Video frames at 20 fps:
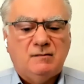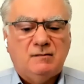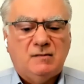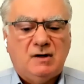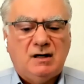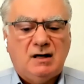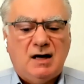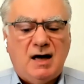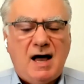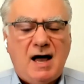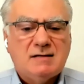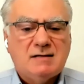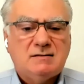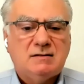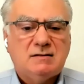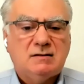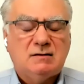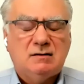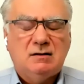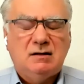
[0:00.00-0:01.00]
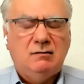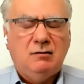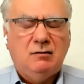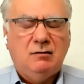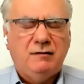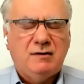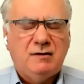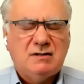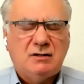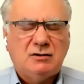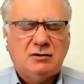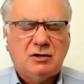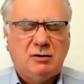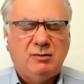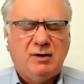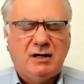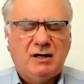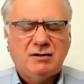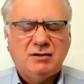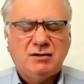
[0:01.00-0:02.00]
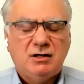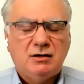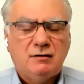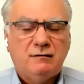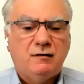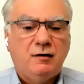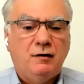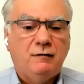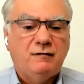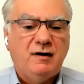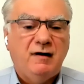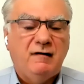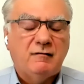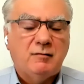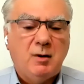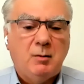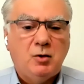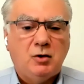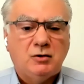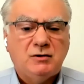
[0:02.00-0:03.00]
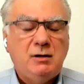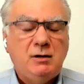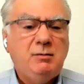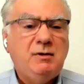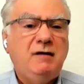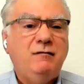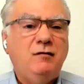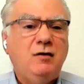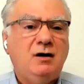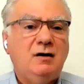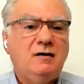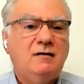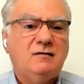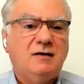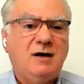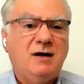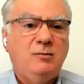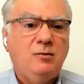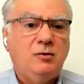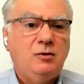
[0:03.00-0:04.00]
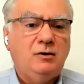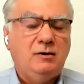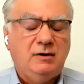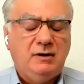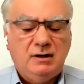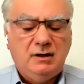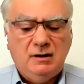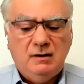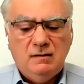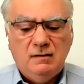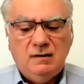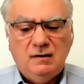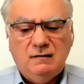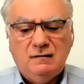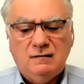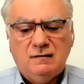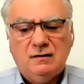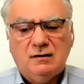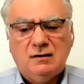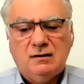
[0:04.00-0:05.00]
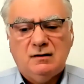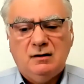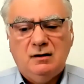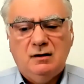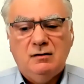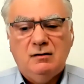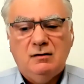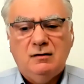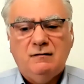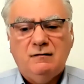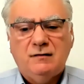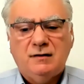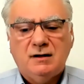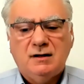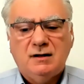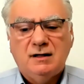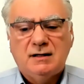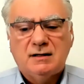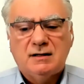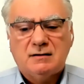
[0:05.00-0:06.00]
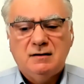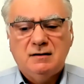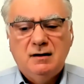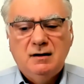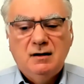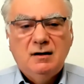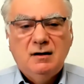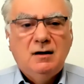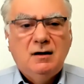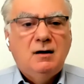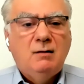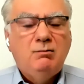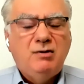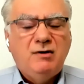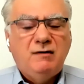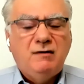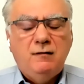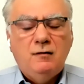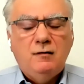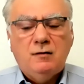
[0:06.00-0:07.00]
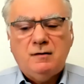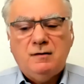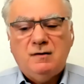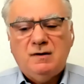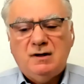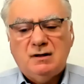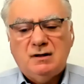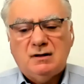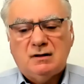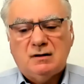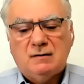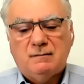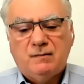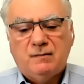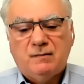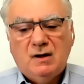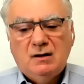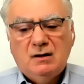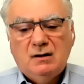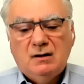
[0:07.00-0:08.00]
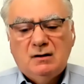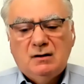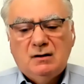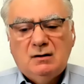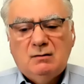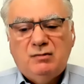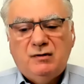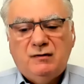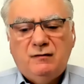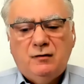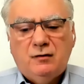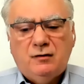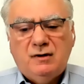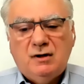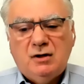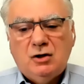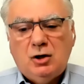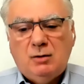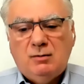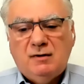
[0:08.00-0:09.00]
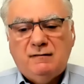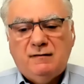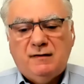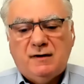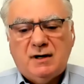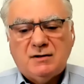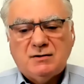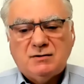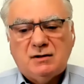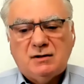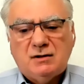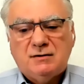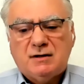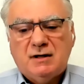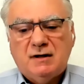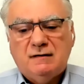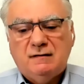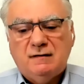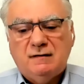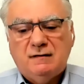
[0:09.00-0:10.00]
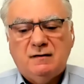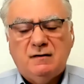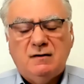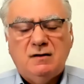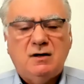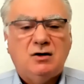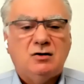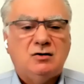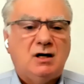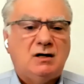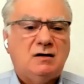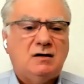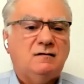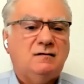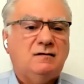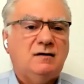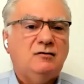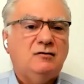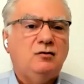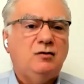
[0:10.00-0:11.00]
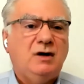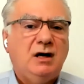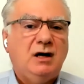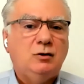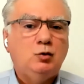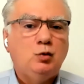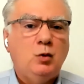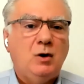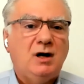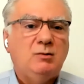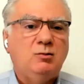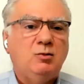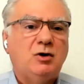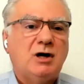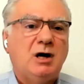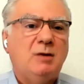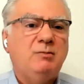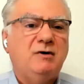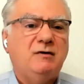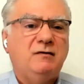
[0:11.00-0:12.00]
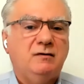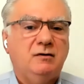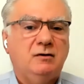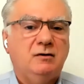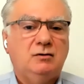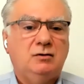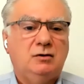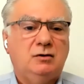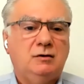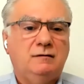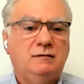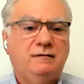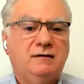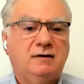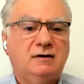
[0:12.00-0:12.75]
assets, of the central bank share of government bonds. Let me give you an example in this regard. Before the global financial crisis in the United States, we had one more episode of